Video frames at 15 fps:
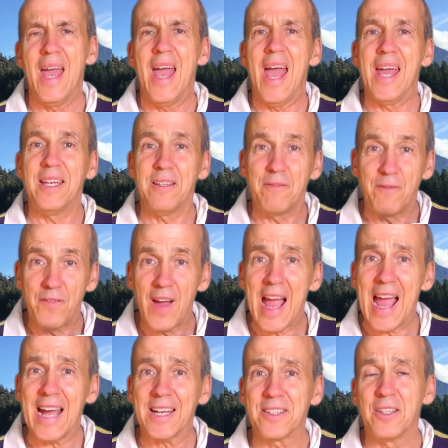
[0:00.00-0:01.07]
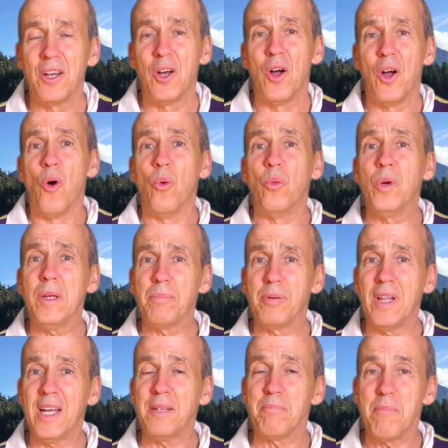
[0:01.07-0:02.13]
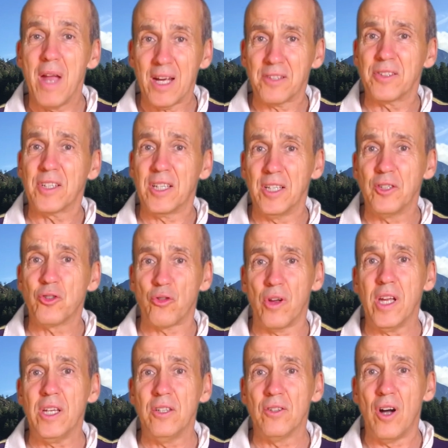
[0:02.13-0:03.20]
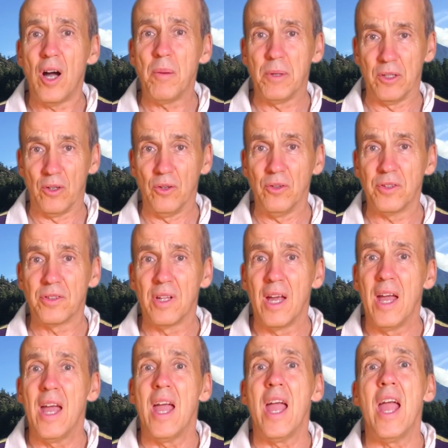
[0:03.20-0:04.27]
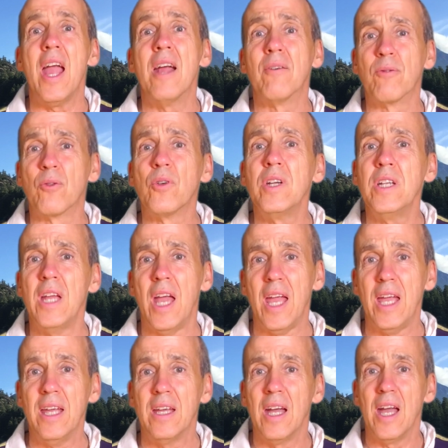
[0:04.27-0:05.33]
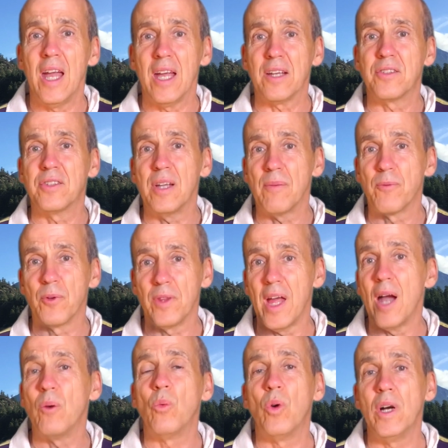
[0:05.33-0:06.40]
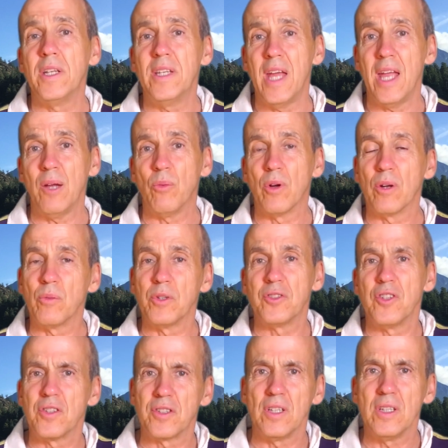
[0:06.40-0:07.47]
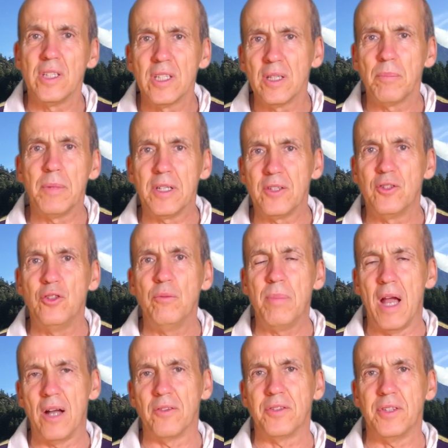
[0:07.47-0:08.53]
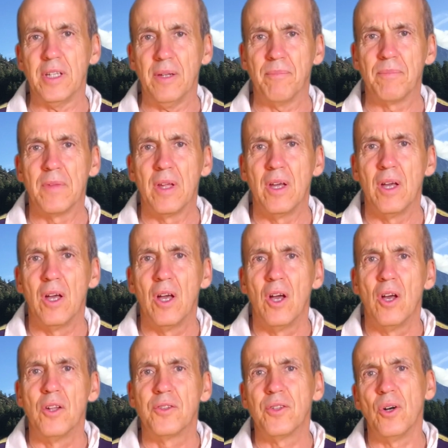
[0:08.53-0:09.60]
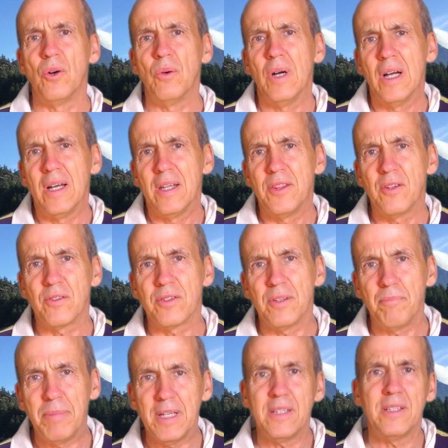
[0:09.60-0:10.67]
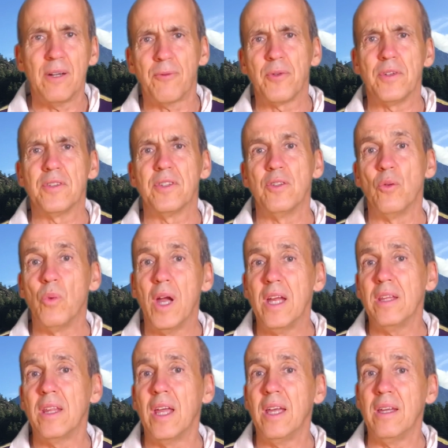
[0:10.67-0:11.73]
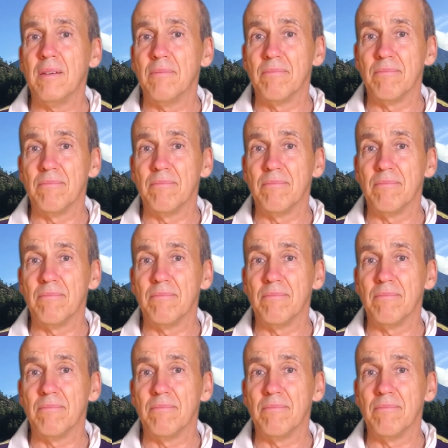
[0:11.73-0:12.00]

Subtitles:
And in fact, we played Mexican train dominoes every day except for that one day where it was just a little bit too bouncy. So there's a big difference in the way they